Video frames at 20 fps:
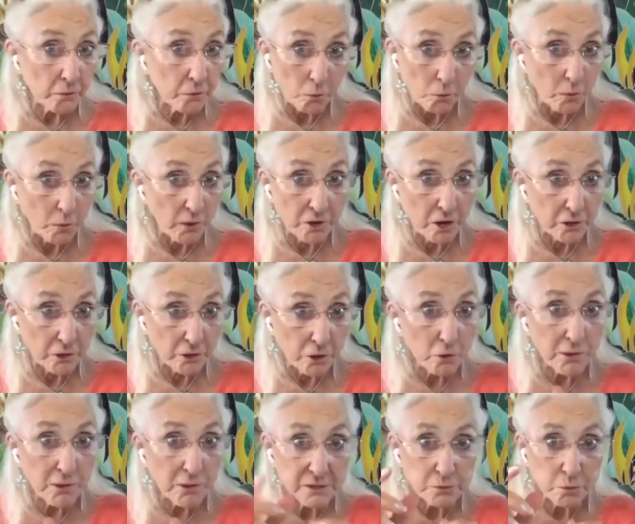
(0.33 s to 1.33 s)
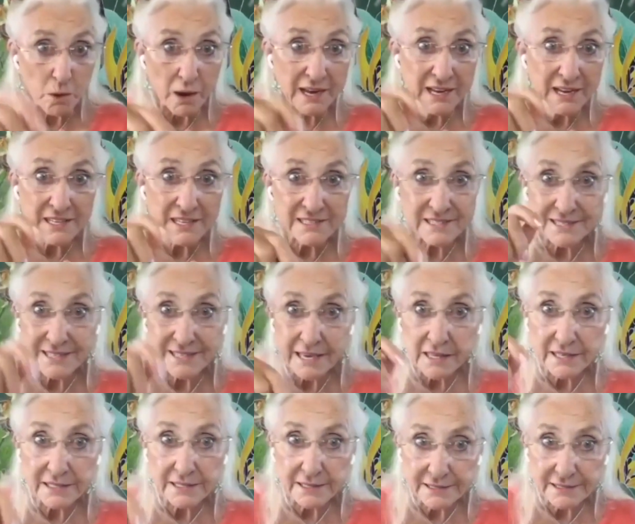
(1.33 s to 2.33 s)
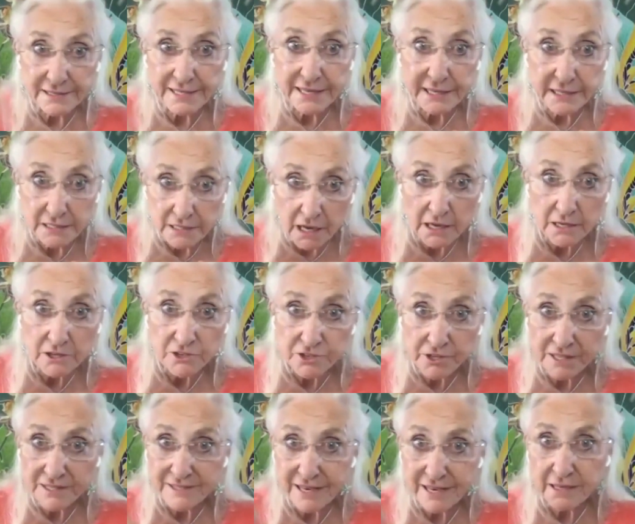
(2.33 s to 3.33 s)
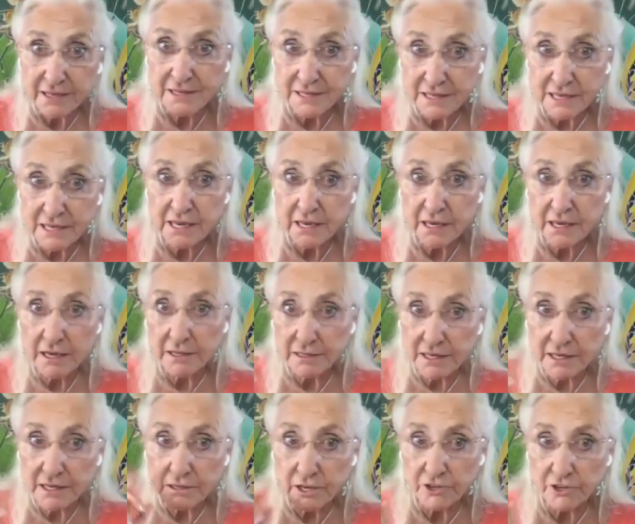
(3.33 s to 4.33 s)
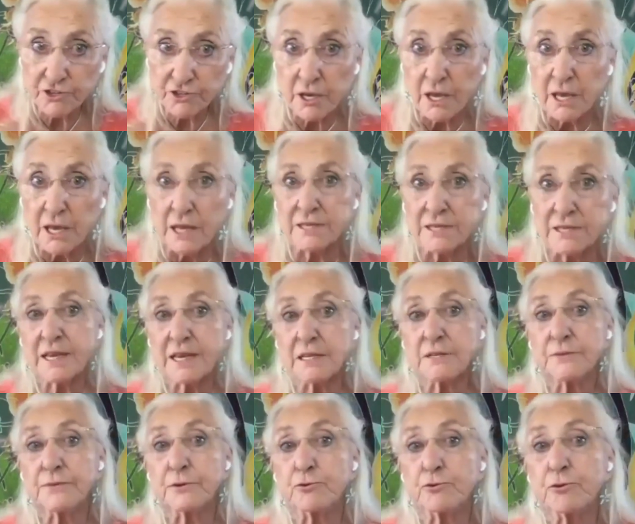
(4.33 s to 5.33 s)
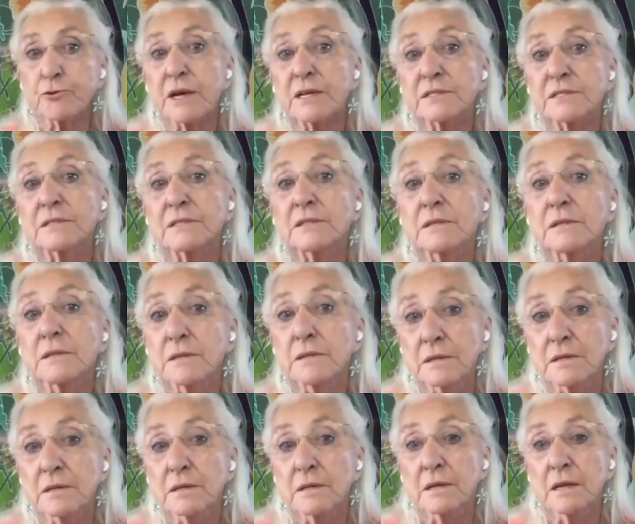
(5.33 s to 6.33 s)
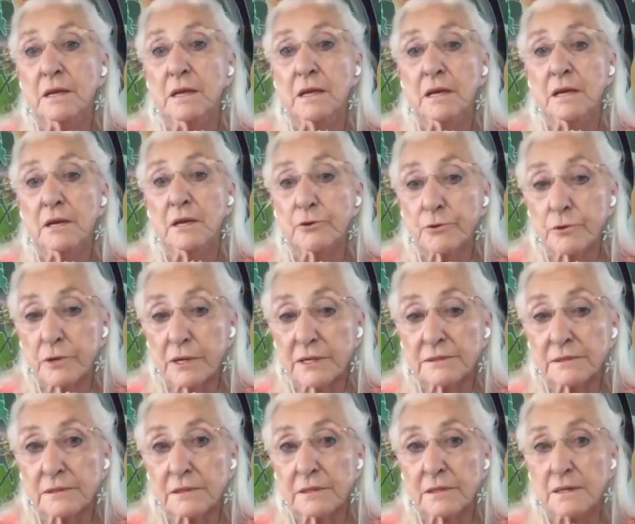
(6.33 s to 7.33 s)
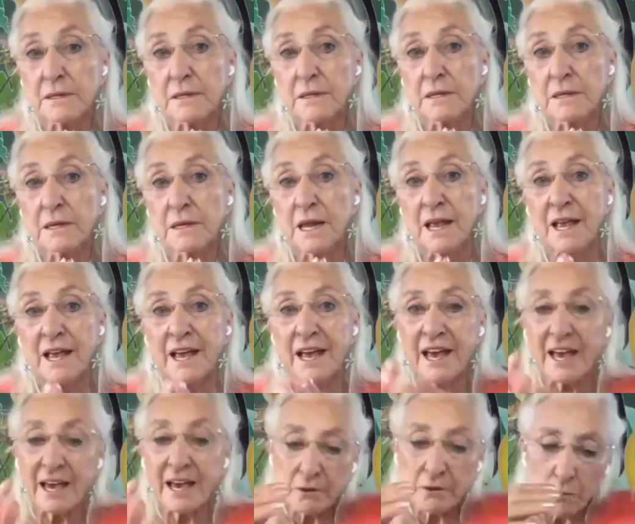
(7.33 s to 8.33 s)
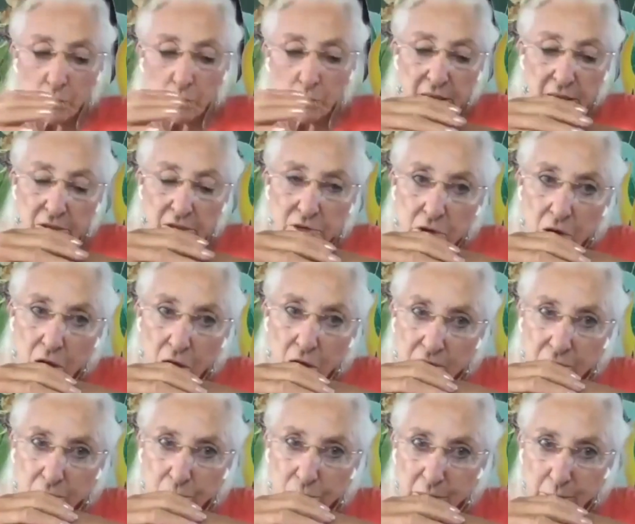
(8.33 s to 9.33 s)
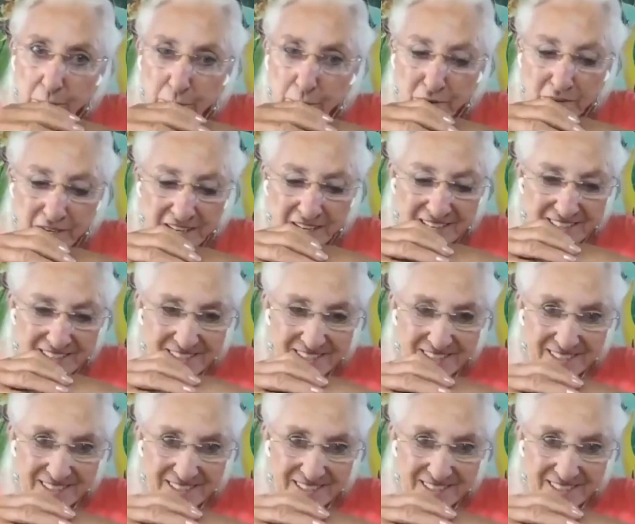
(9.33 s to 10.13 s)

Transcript: will not know this. Why is it Tellington TTouch? The second T in TTouch stands for trust. Trust. And we talk to our bodies